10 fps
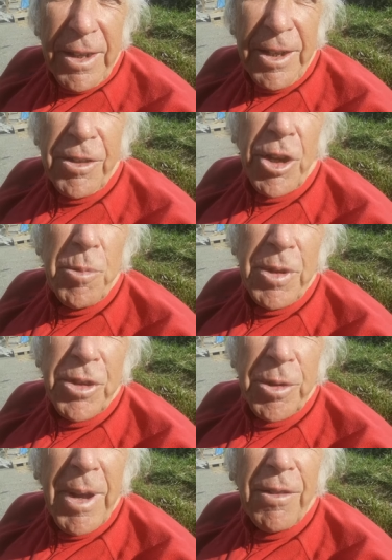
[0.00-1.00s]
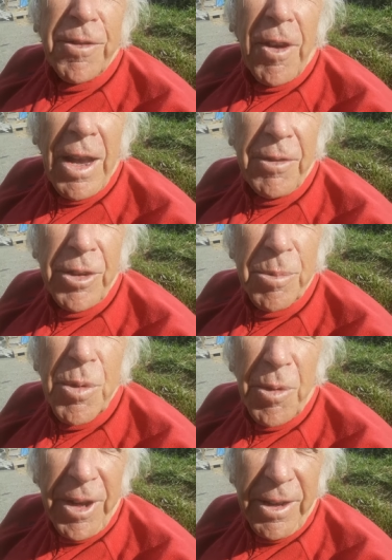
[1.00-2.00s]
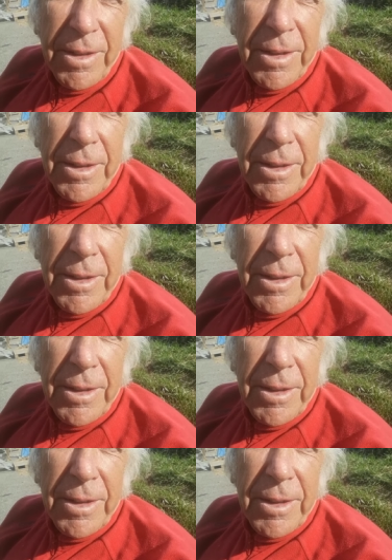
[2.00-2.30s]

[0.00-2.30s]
and is open to about 5 in the morning.